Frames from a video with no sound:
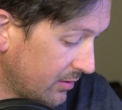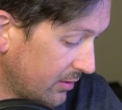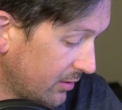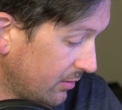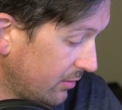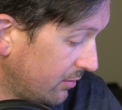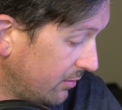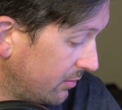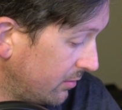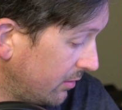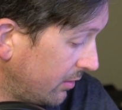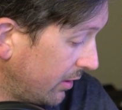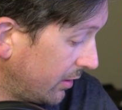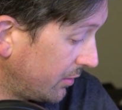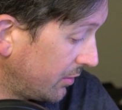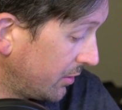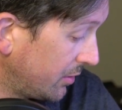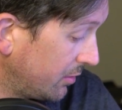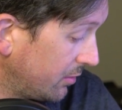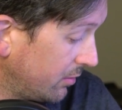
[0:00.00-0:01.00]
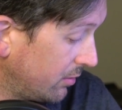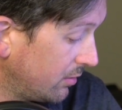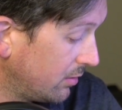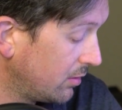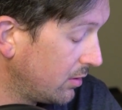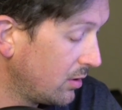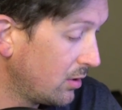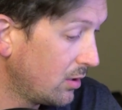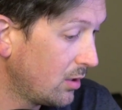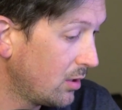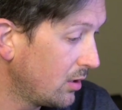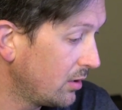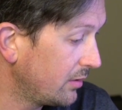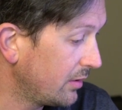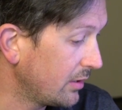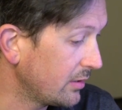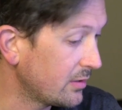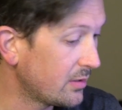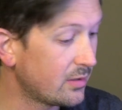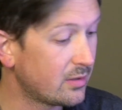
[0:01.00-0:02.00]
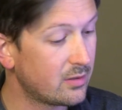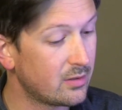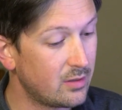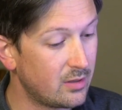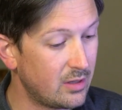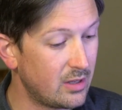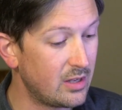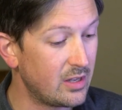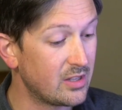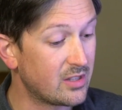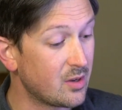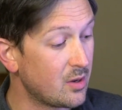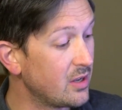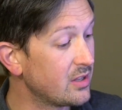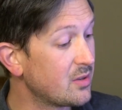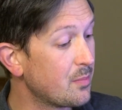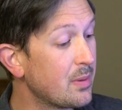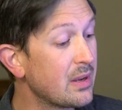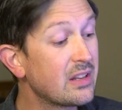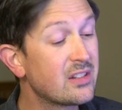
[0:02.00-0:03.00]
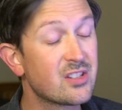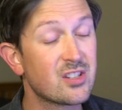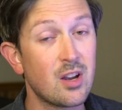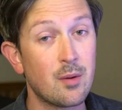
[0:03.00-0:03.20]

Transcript: So I don't know. It's a big